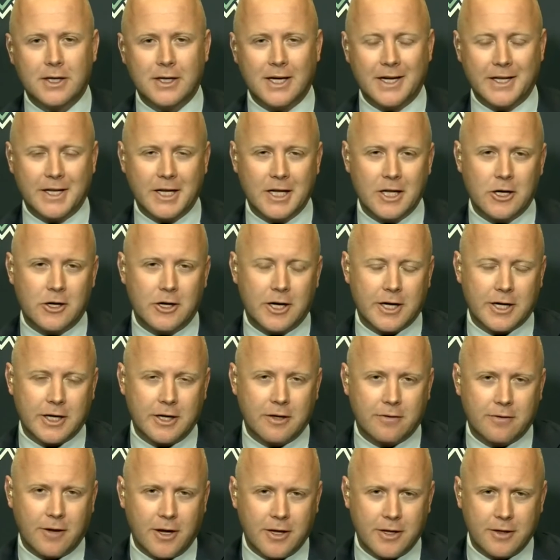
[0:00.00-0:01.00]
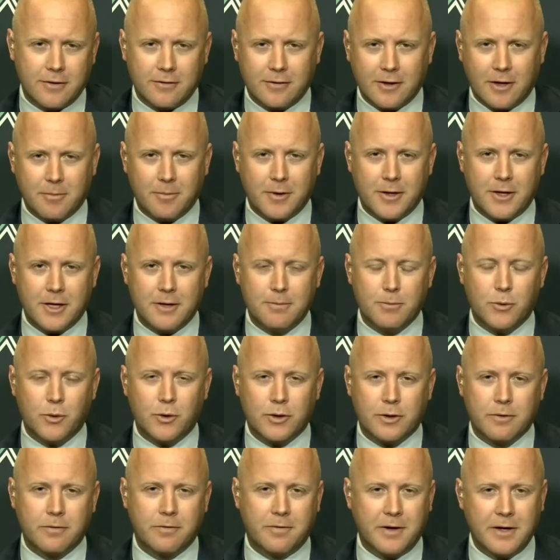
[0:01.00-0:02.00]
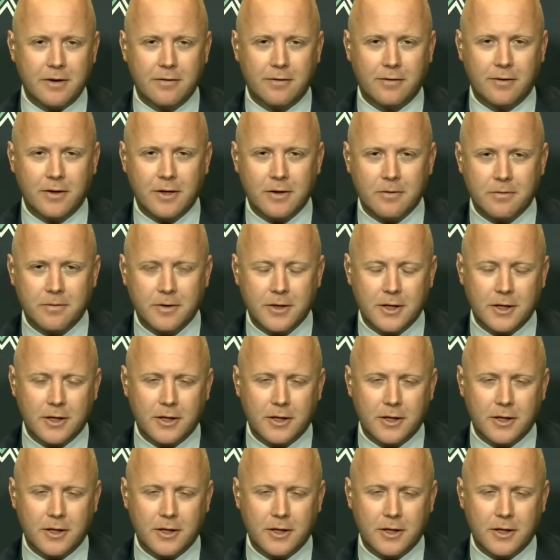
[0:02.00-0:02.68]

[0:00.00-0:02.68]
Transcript: and the like, and it's only some of the more defensive